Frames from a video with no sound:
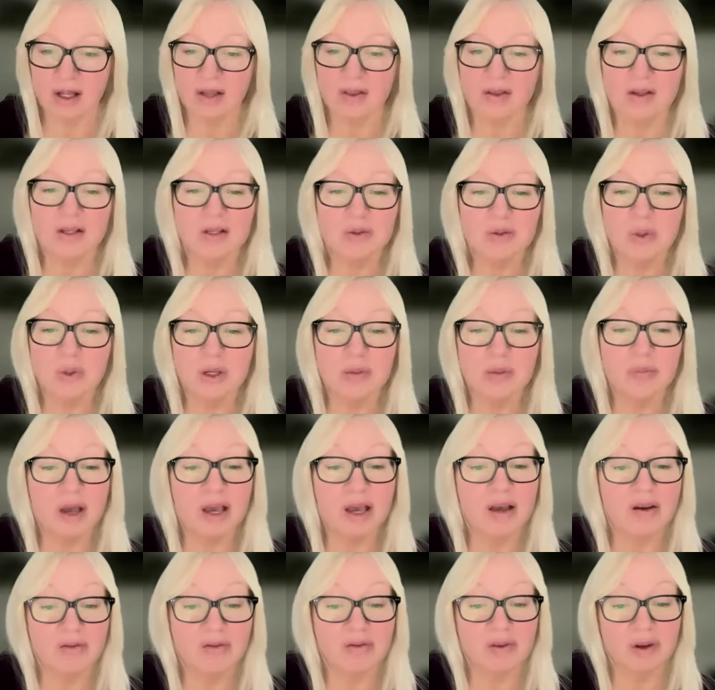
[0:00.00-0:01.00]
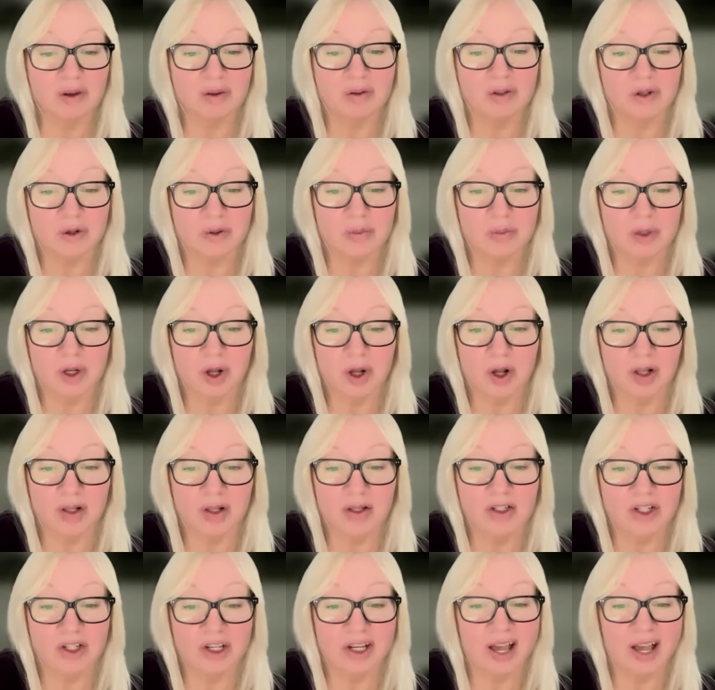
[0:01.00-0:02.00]
This week may have felt
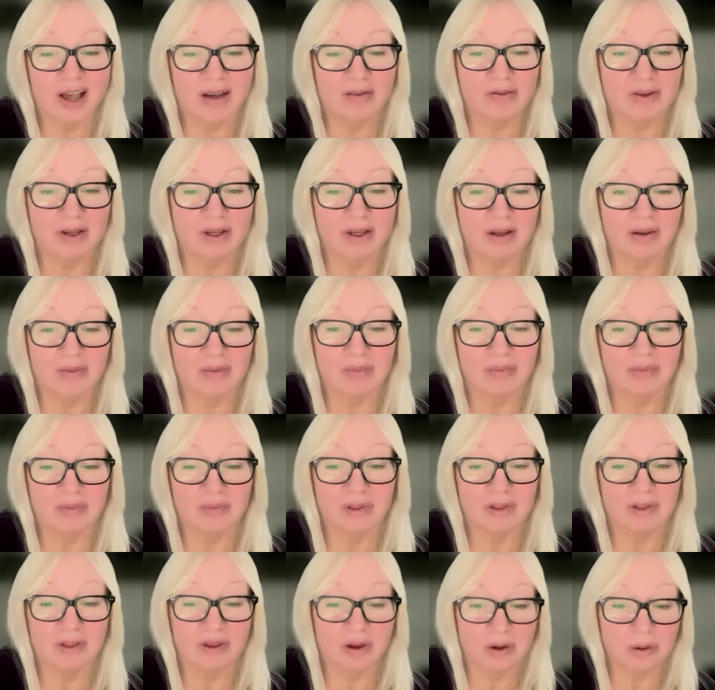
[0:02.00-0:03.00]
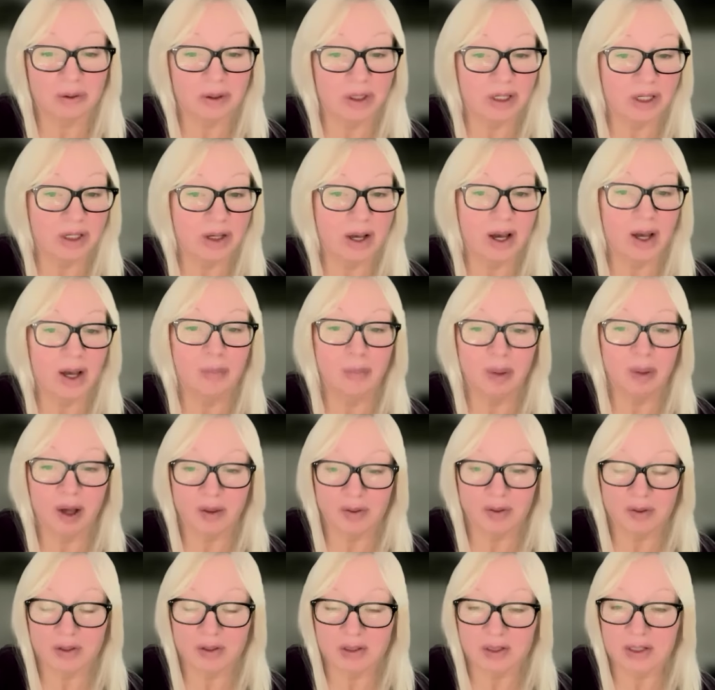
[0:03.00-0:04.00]
terminology heavy: theory,
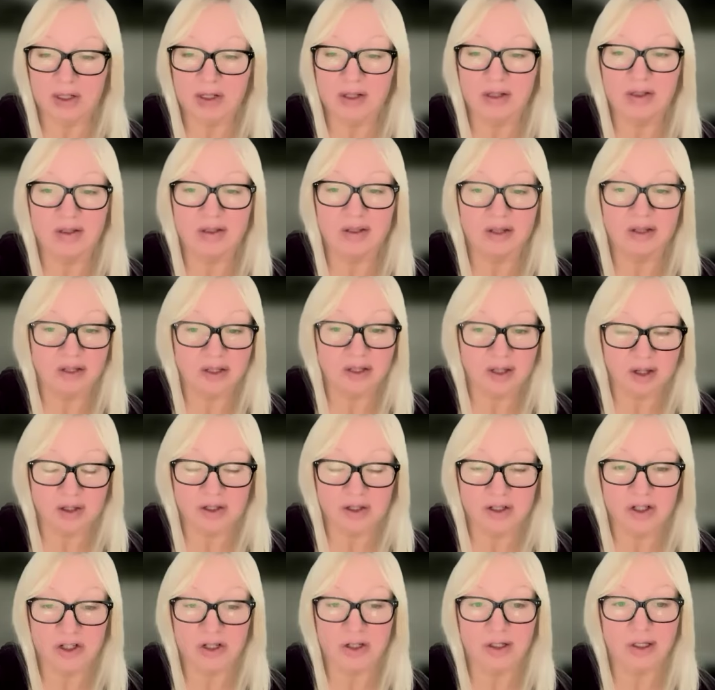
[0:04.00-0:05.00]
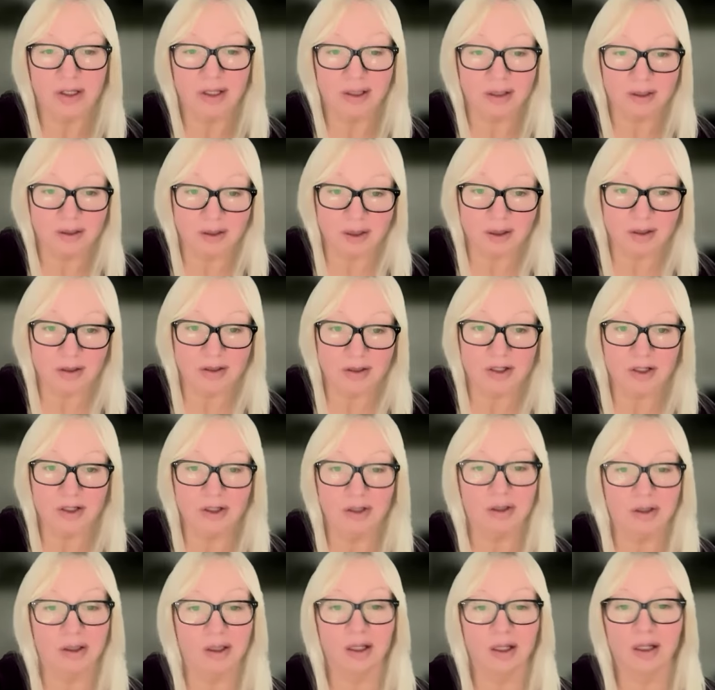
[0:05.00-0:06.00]
hypotheses, deduction, induction,
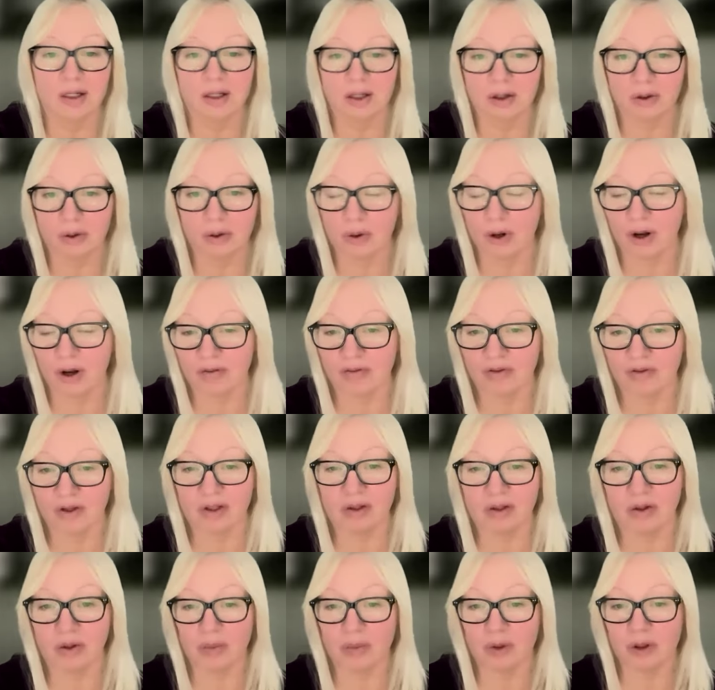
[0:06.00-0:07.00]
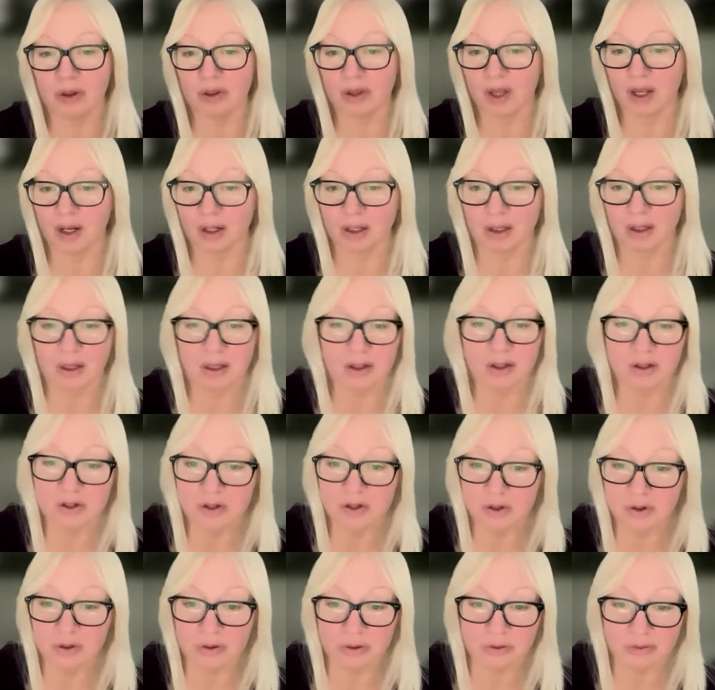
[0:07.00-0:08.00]
idiographic, nomothetic,
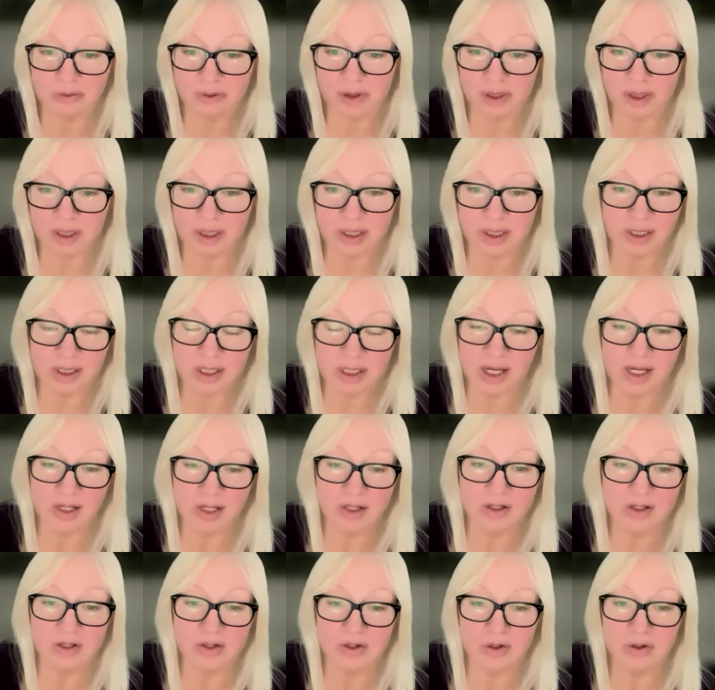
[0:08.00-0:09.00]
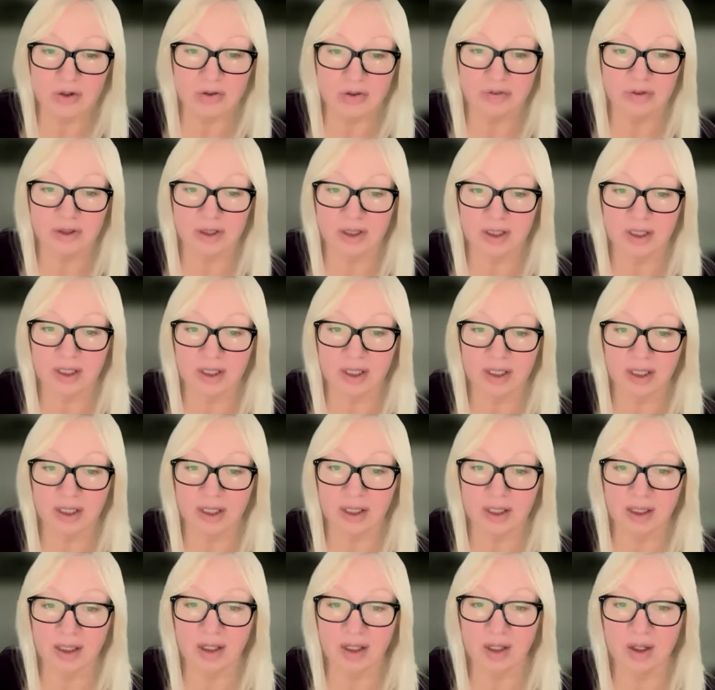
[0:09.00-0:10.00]
internal validity, external validity.
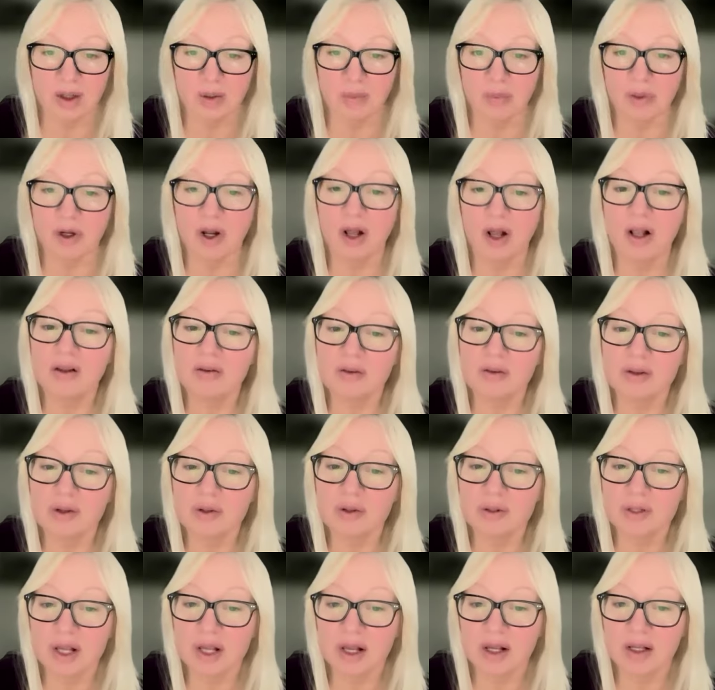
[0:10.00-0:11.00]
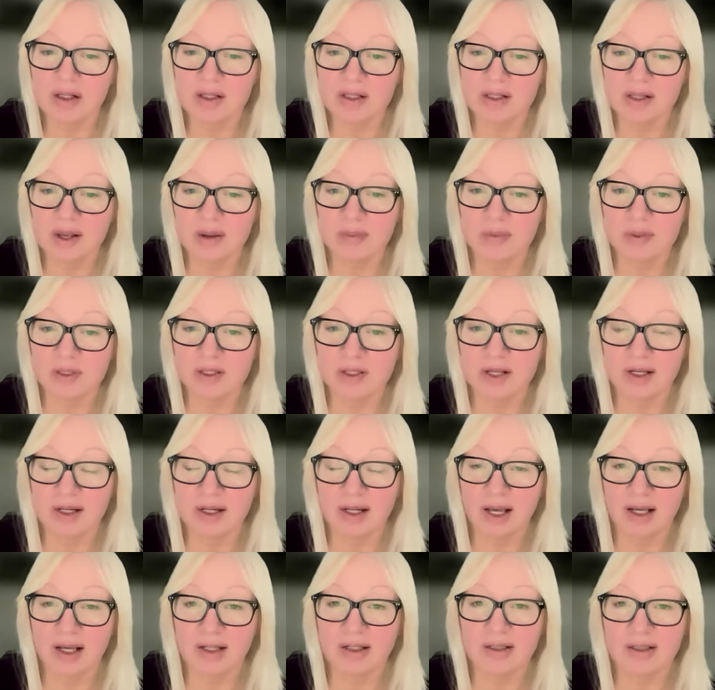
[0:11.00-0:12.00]
But all of those concepts
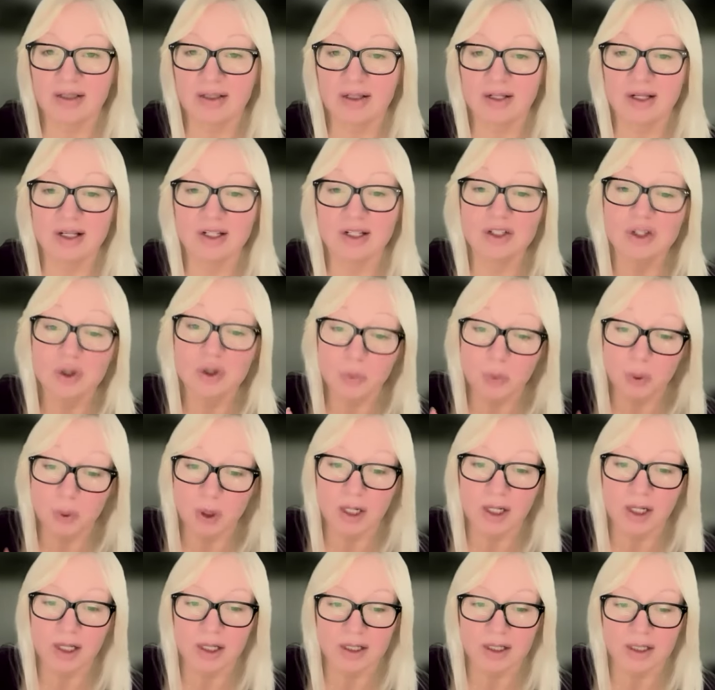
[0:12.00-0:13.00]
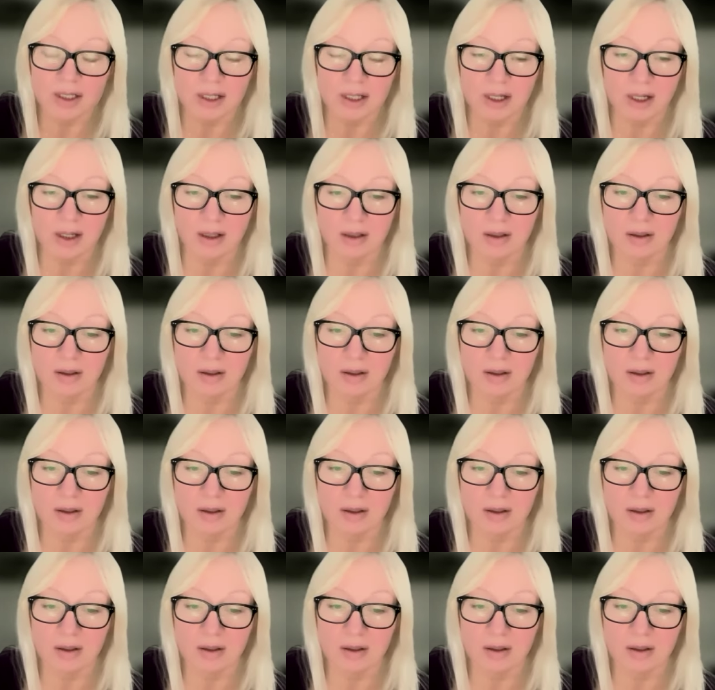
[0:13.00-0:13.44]
connect to one idea.